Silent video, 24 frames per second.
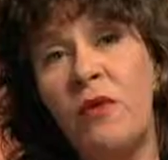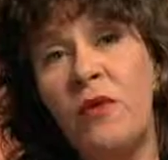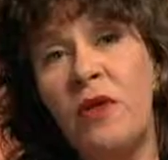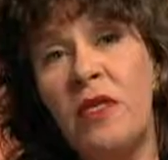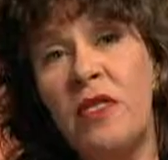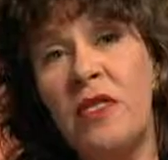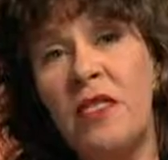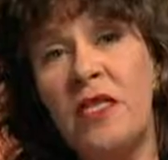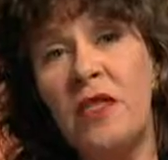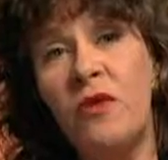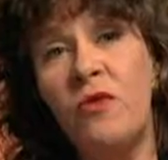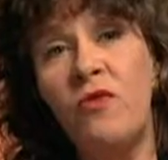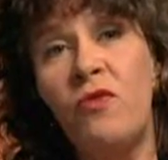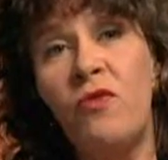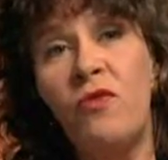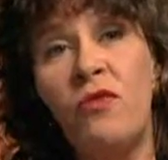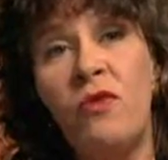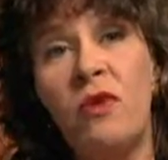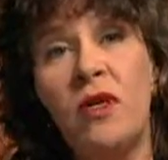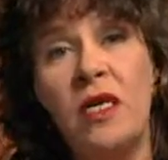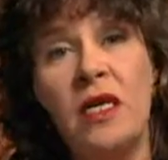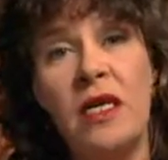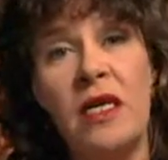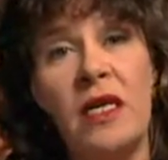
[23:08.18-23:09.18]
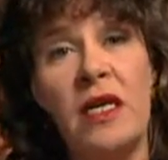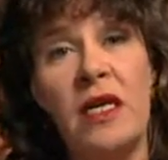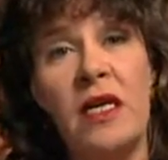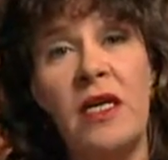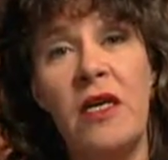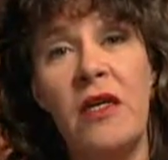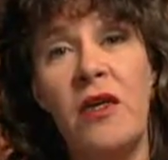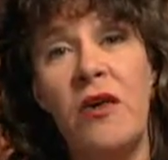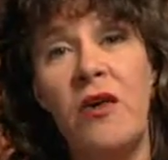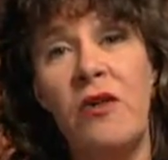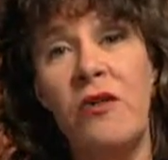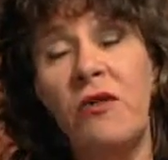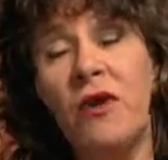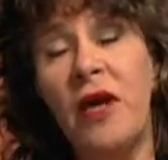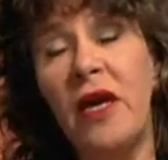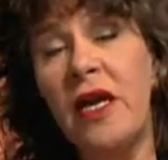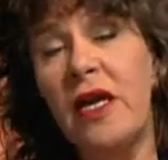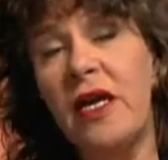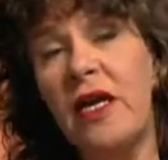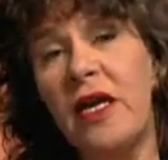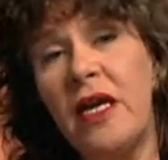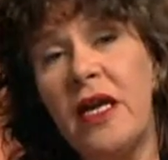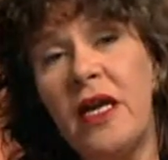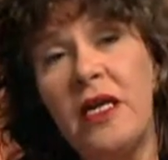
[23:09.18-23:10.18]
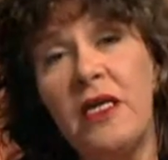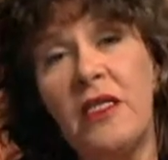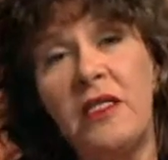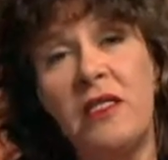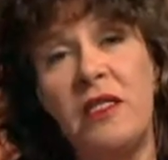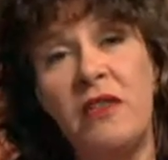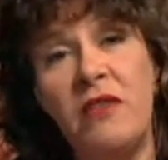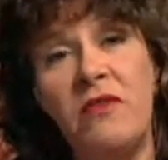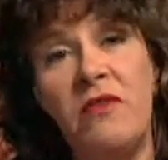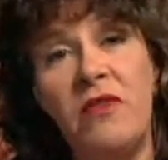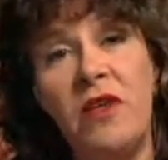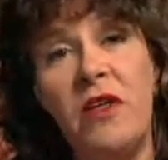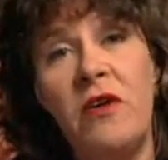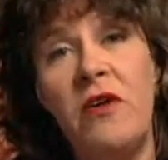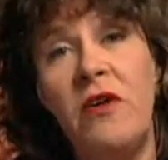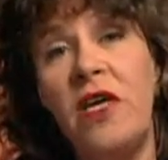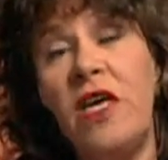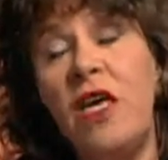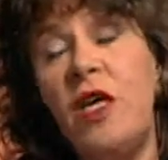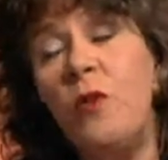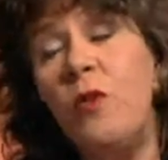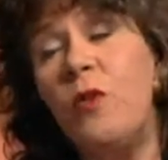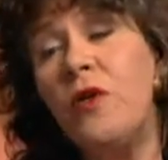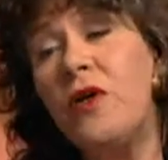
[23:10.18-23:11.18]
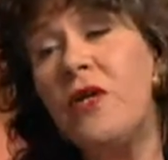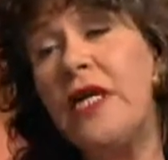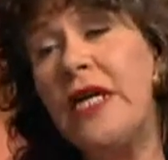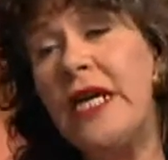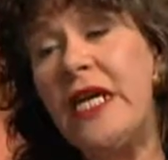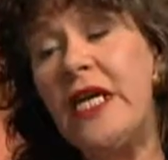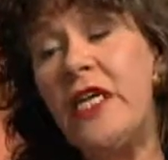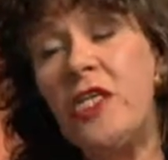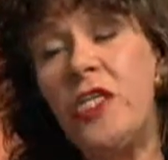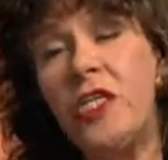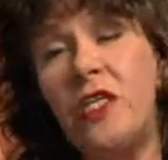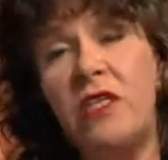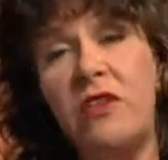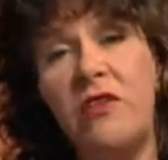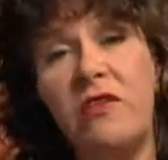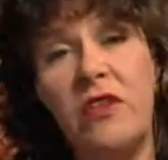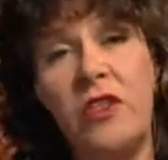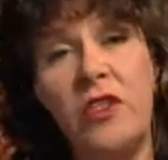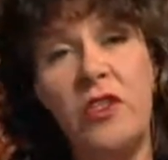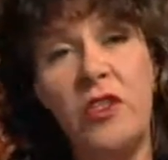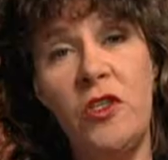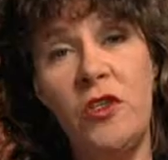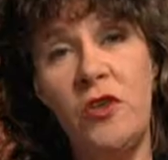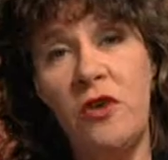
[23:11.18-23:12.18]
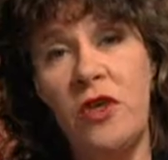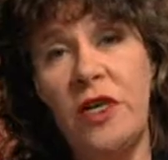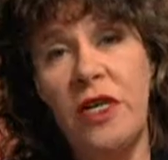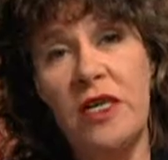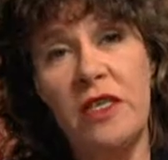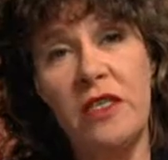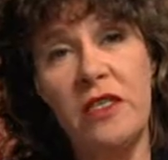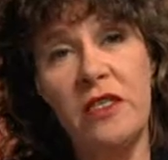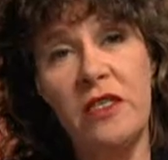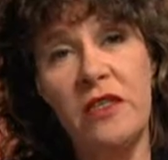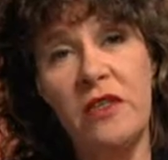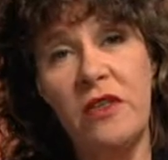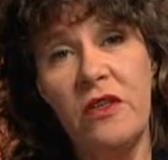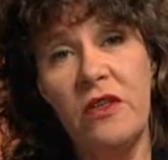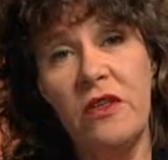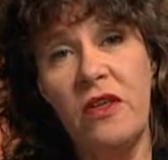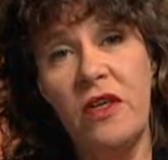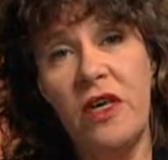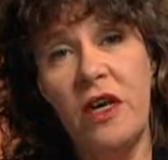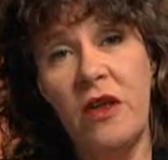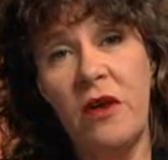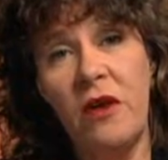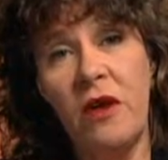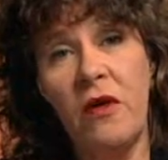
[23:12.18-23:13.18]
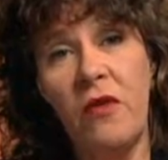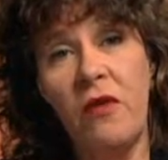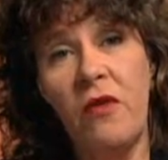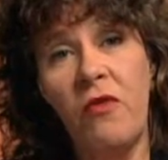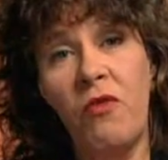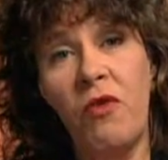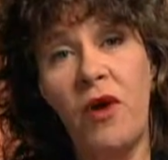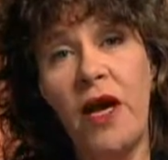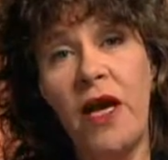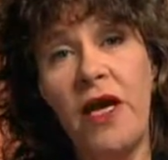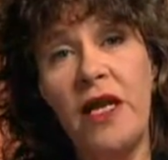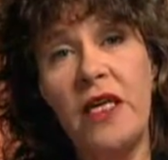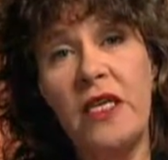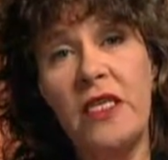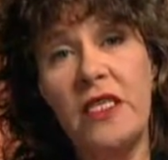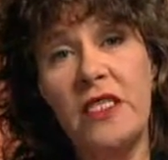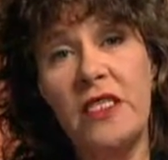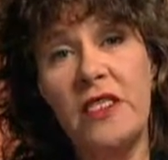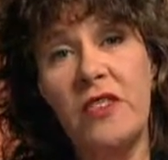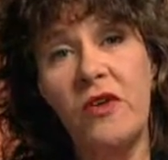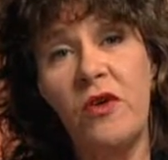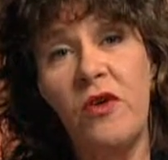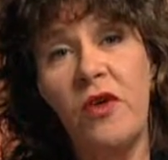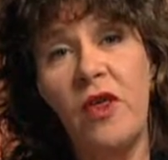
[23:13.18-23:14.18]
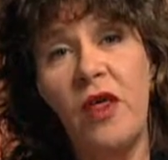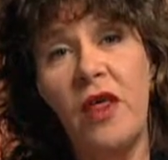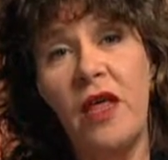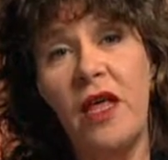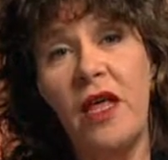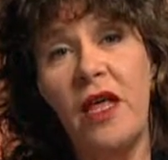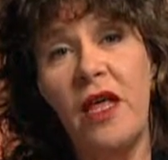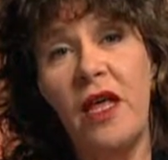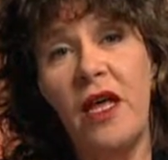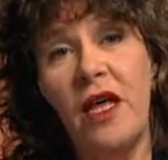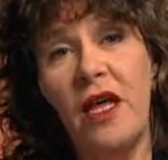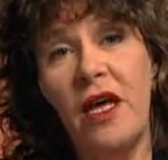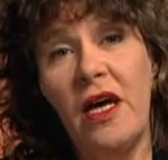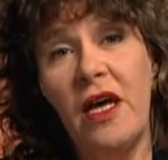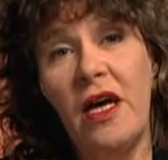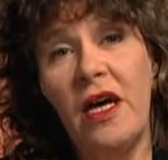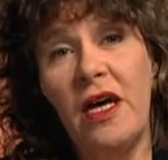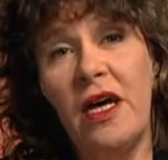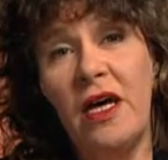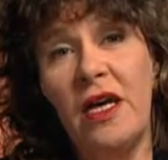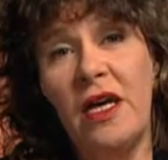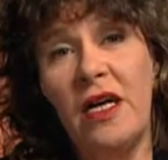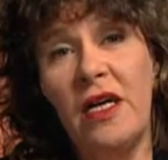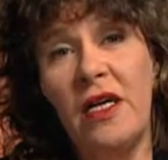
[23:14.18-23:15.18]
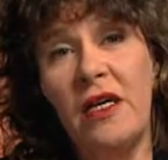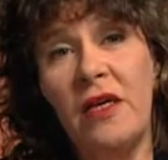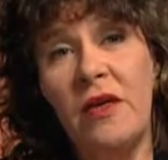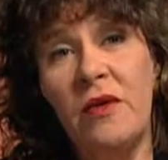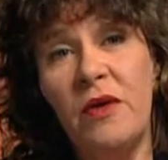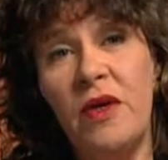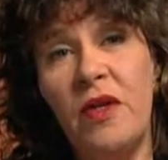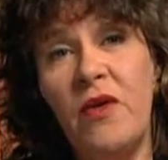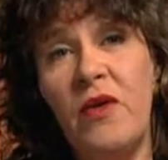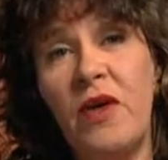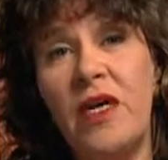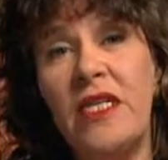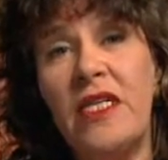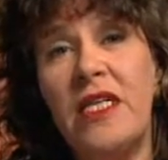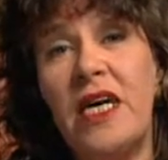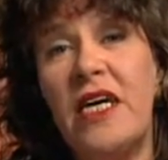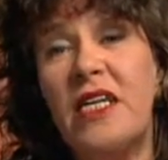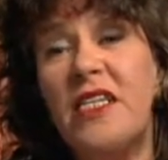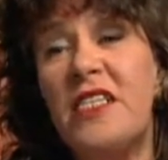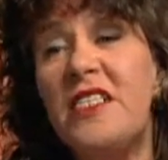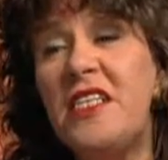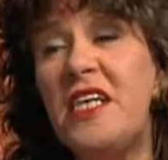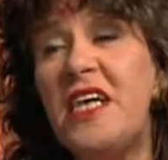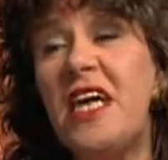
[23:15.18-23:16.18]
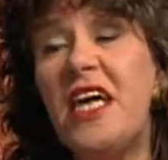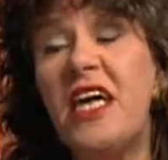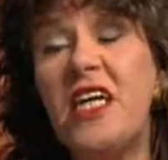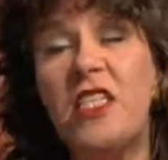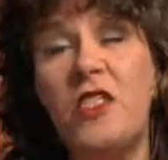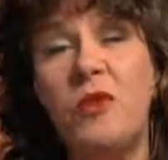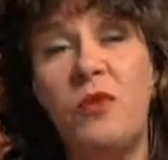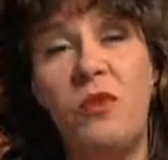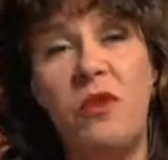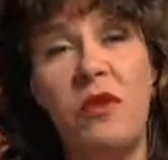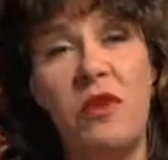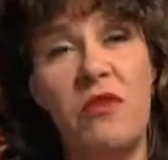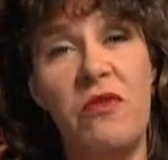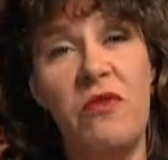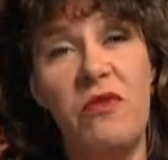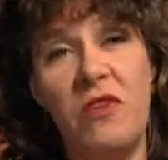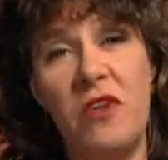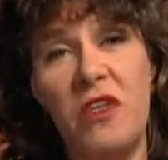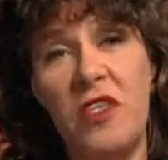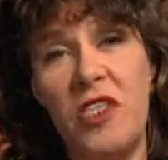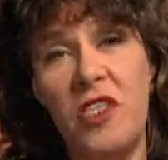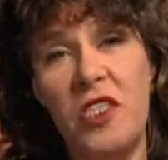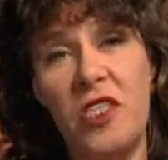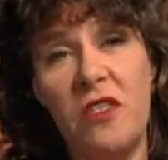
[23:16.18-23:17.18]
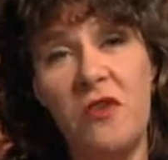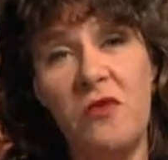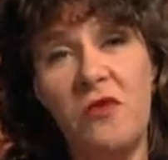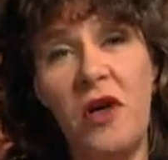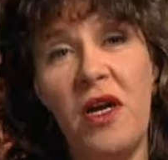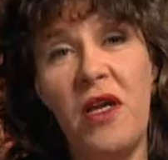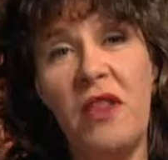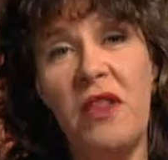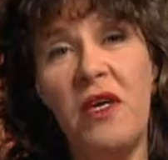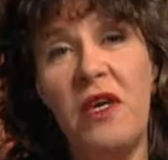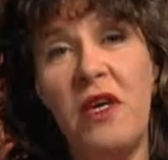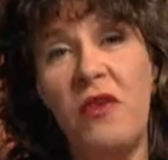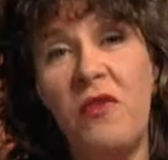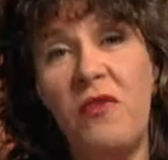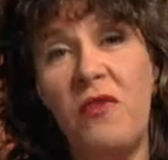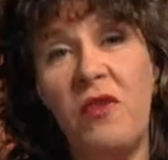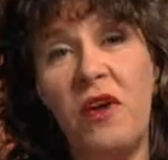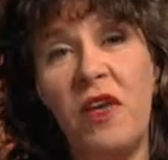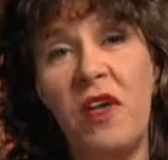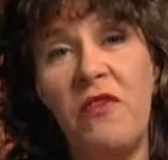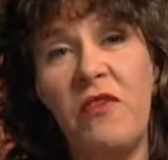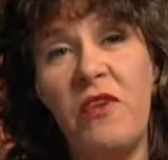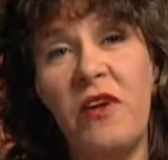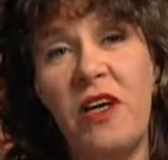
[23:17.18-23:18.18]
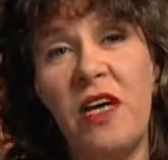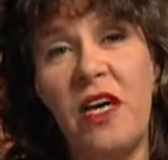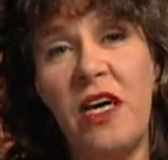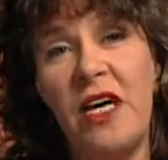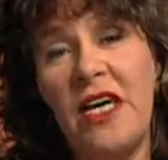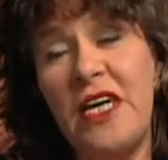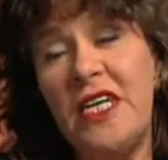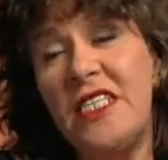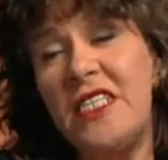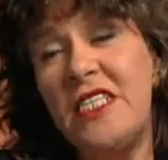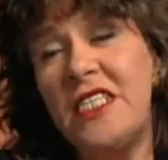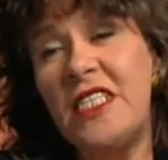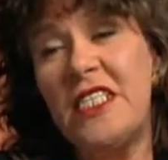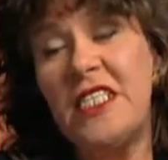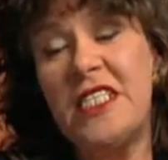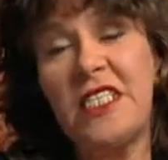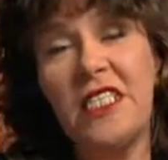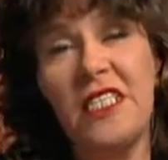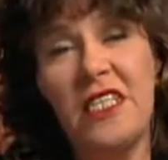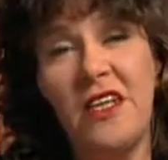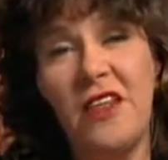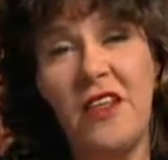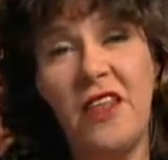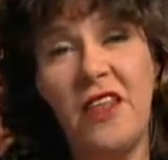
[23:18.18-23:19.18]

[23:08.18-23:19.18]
When you see a really great case of, eburnation of the joint in arthritis, a textbook version right there in front of your eyes, you just,